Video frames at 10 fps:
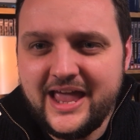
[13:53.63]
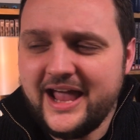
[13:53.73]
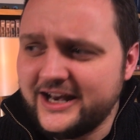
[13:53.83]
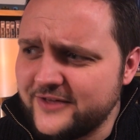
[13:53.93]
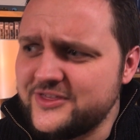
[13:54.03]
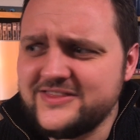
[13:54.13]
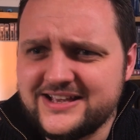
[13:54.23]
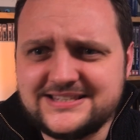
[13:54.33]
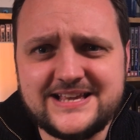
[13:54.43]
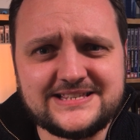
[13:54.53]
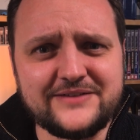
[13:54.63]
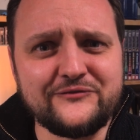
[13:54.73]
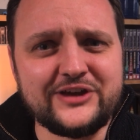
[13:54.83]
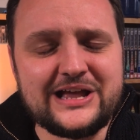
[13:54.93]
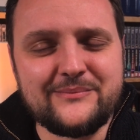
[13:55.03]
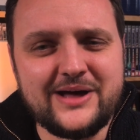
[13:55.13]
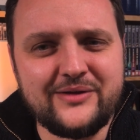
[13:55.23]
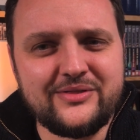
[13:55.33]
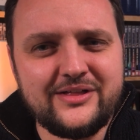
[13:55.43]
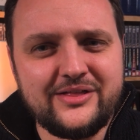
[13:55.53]
And I think that says something
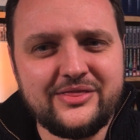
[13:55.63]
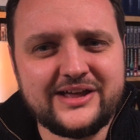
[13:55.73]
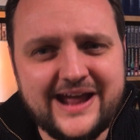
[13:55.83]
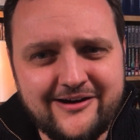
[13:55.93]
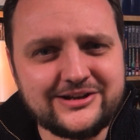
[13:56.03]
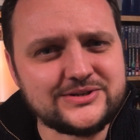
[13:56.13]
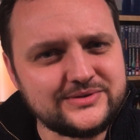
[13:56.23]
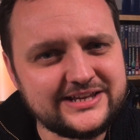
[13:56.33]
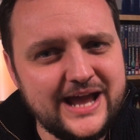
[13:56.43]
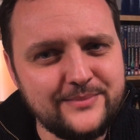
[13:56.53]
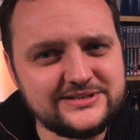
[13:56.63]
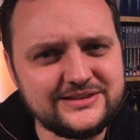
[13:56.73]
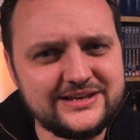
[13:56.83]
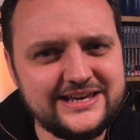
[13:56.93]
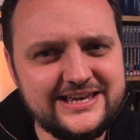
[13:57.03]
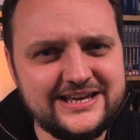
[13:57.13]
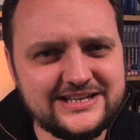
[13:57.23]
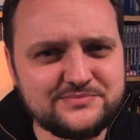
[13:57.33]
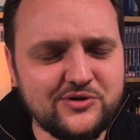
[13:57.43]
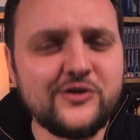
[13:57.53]
about the character of the captain, that he
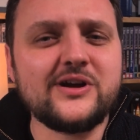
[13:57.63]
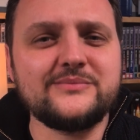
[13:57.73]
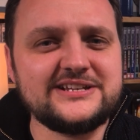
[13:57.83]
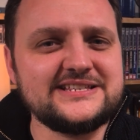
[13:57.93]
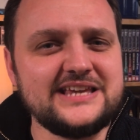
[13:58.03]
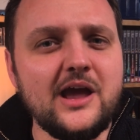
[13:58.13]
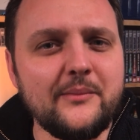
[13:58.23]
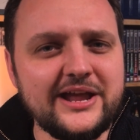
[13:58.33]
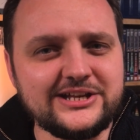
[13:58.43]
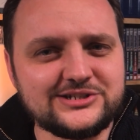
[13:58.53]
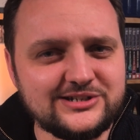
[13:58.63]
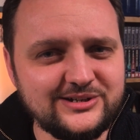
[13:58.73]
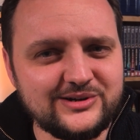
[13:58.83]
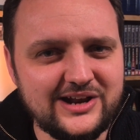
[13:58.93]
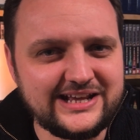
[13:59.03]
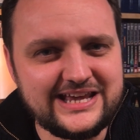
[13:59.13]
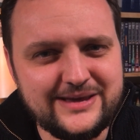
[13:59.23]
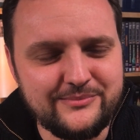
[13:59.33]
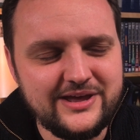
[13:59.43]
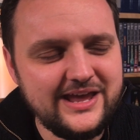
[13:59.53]
has programmed his EMH to look like
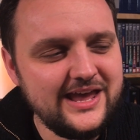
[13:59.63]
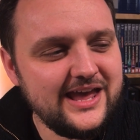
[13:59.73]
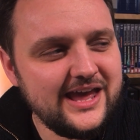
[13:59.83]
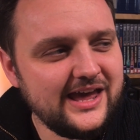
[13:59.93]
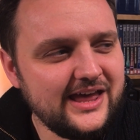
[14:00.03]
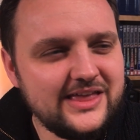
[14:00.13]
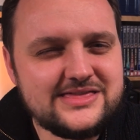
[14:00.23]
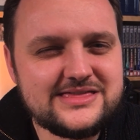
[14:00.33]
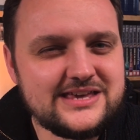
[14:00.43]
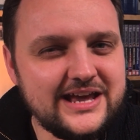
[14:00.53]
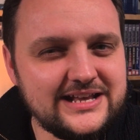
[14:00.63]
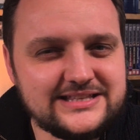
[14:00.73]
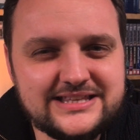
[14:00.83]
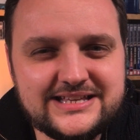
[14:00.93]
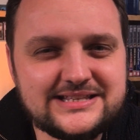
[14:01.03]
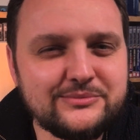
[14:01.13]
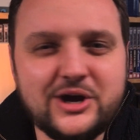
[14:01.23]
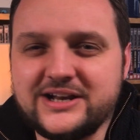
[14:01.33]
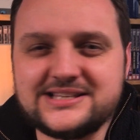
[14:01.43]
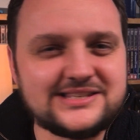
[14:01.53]
him. There's some
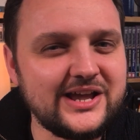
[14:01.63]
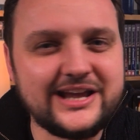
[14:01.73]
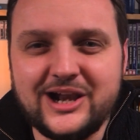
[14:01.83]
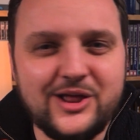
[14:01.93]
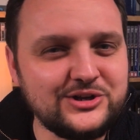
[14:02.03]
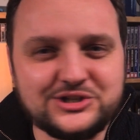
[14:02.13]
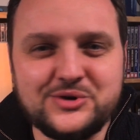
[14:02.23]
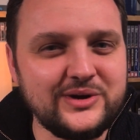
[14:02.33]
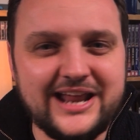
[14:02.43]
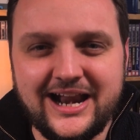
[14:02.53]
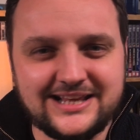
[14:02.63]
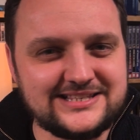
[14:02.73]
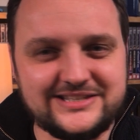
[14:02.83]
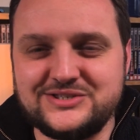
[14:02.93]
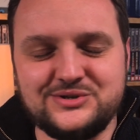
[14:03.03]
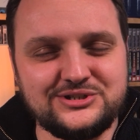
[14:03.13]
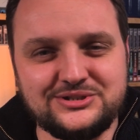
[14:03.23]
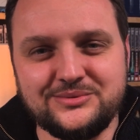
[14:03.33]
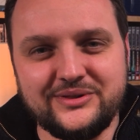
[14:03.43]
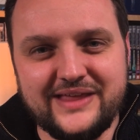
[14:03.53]
kind of psychological analysis you could do on